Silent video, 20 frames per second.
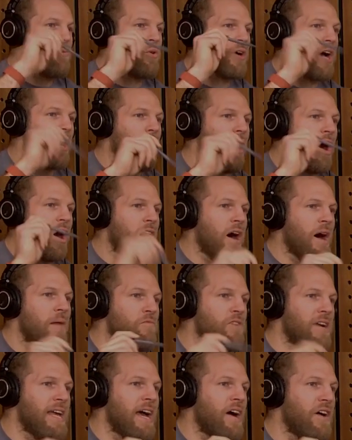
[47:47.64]
People go,
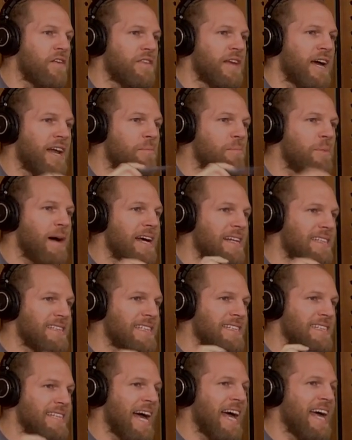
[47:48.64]
"Oh, I'm really healthy. I had a
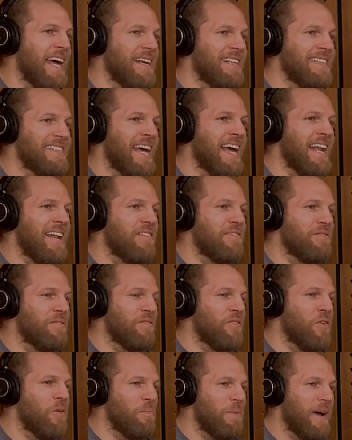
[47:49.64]
pasta
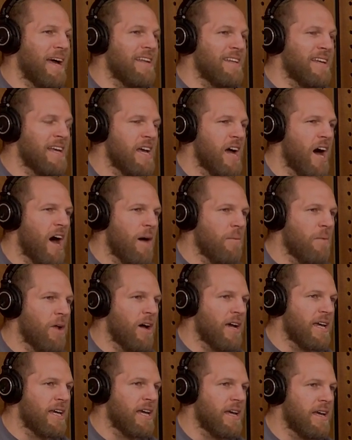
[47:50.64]
salad before bed."
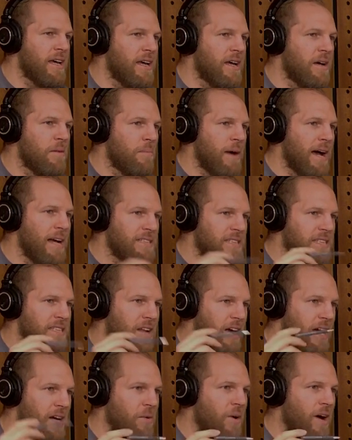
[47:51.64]
I'm like,
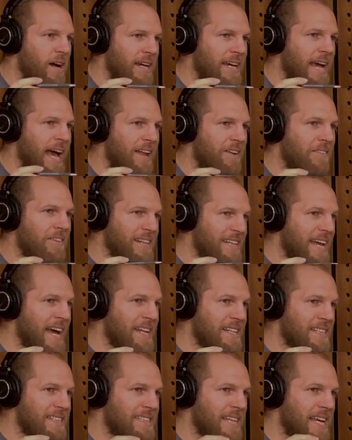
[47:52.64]
pasta's like quite
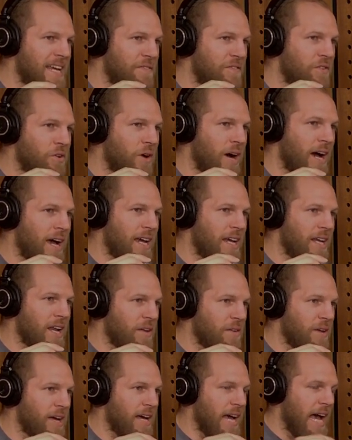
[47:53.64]
calorie dense if you're,
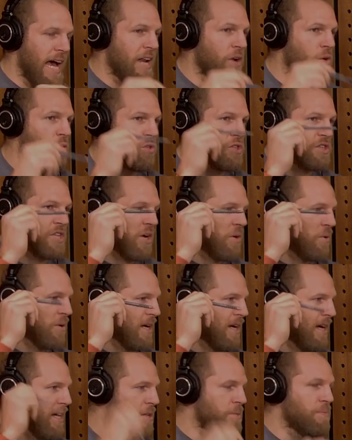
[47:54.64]
and
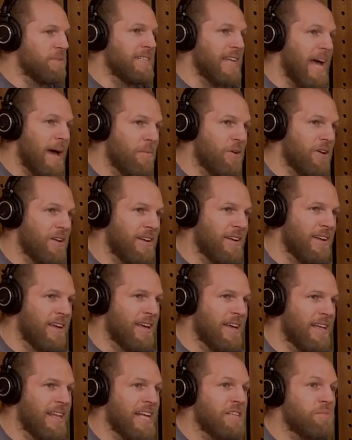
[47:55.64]
also
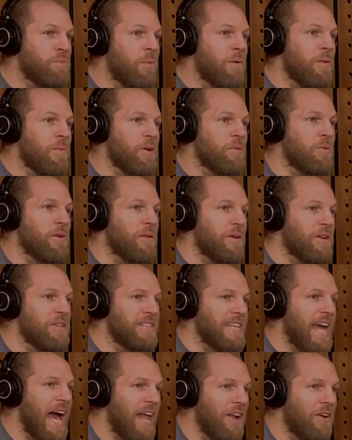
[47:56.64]
salmon. That's probably one
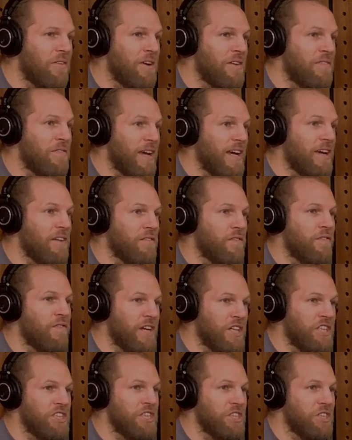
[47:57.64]
of those
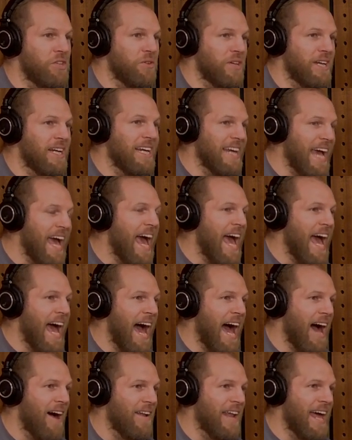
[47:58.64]
calorific fishes you can
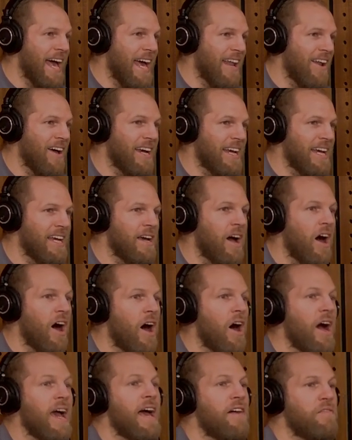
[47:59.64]
get out there. Like
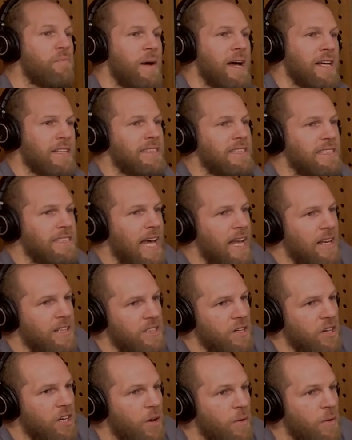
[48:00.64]
I have pasta salad.